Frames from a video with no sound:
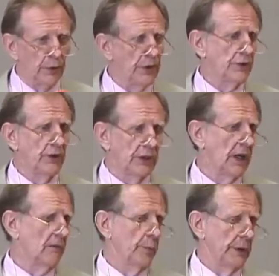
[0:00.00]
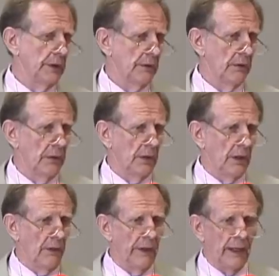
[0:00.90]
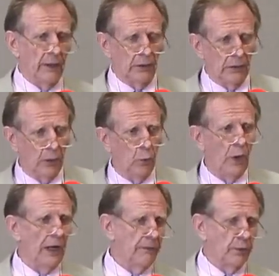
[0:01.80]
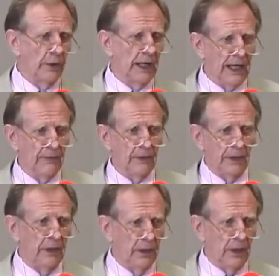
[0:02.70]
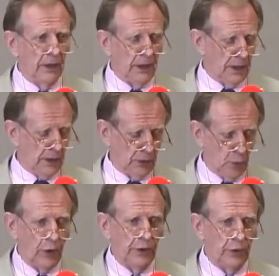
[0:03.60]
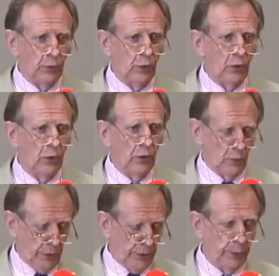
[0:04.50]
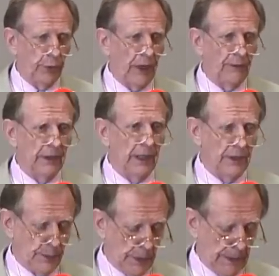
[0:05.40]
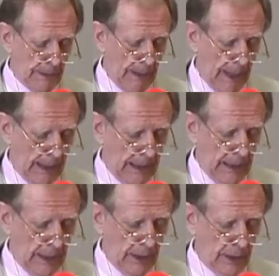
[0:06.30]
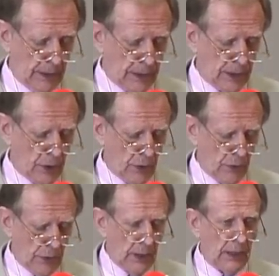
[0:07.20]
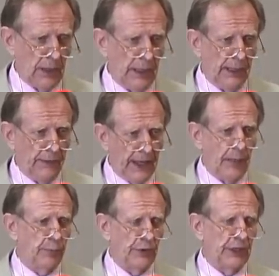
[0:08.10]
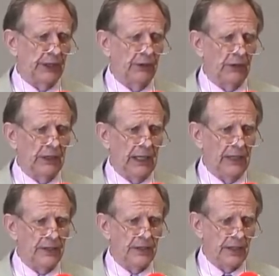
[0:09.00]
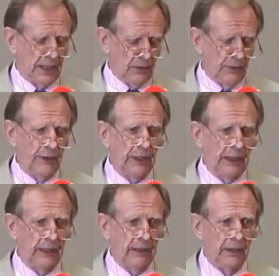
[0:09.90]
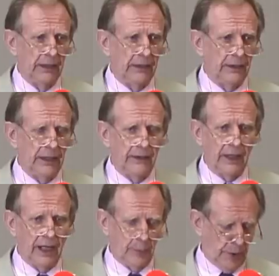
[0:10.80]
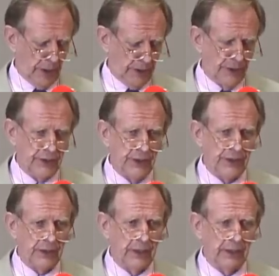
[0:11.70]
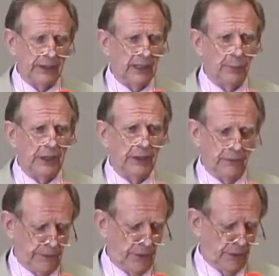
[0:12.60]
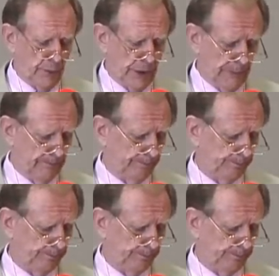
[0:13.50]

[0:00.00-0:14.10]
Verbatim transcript: priesthood government, that a, a wife would have a, a coordinate role with her prophet husband. So, in that particular case, I don't think that the hypothesis uh, can be confirmed.